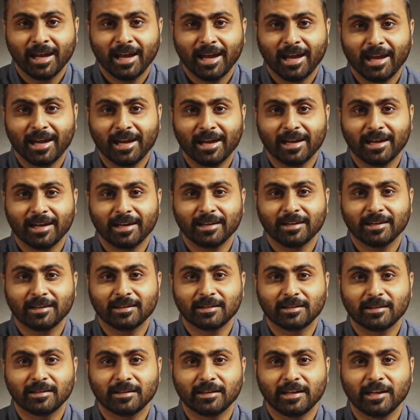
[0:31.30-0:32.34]
And
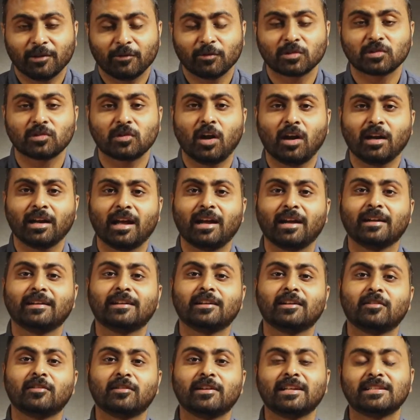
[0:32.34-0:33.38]
it was not
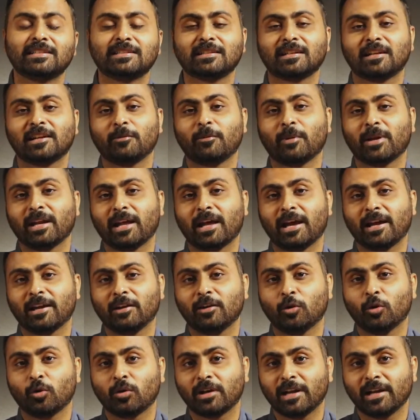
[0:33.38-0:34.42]
until recently when I
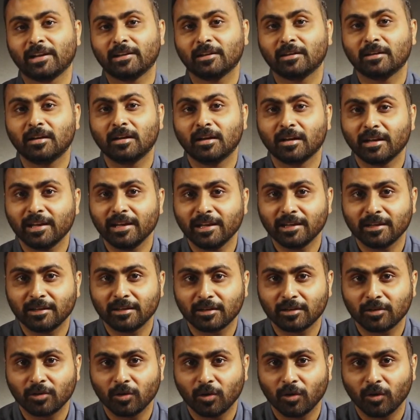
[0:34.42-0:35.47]
looked at the Greek
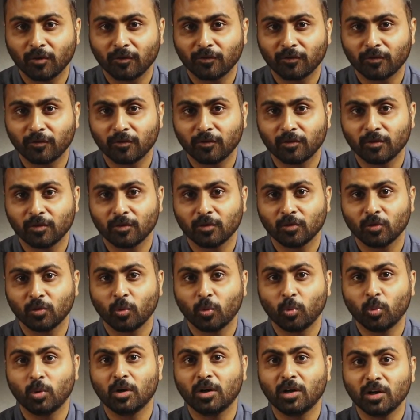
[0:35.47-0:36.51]
of the
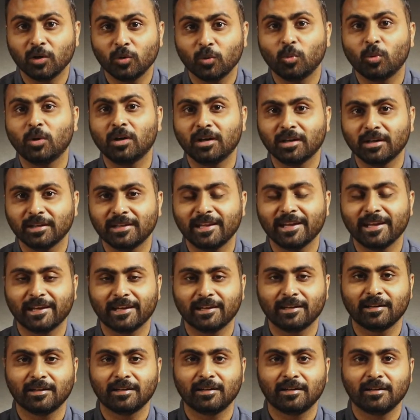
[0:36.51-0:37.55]
word
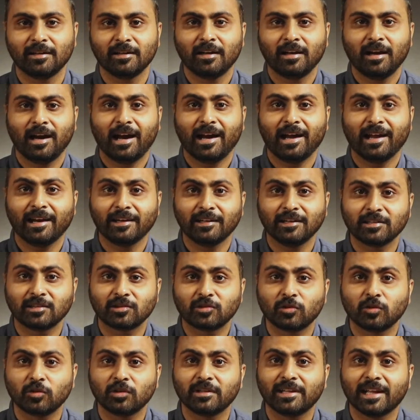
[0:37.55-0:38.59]
there, I
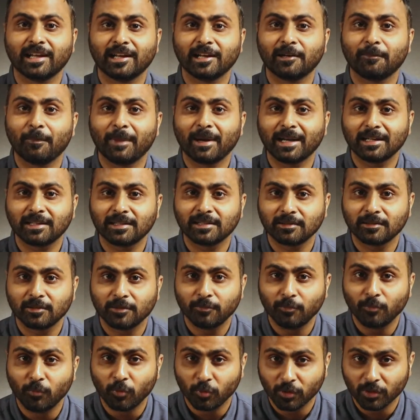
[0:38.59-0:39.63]
understood that it meant
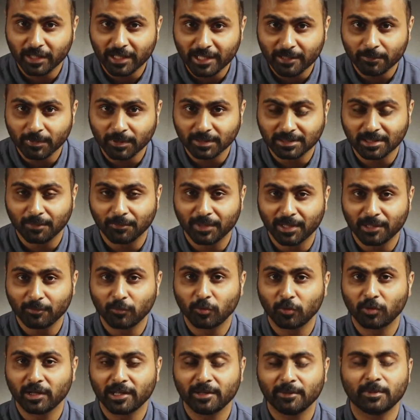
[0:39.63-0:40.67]
more deeper, something
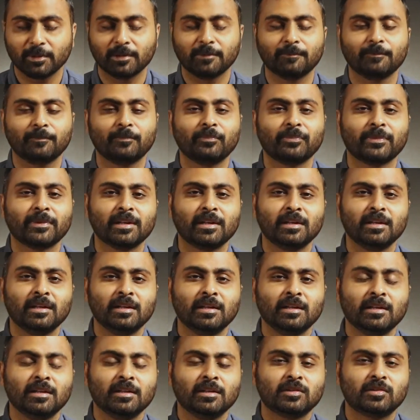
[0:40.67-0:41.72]
more deeper.
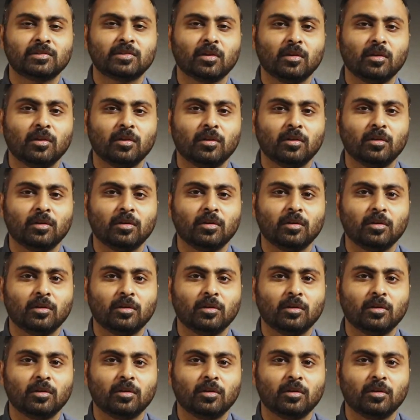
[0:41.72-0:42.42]
So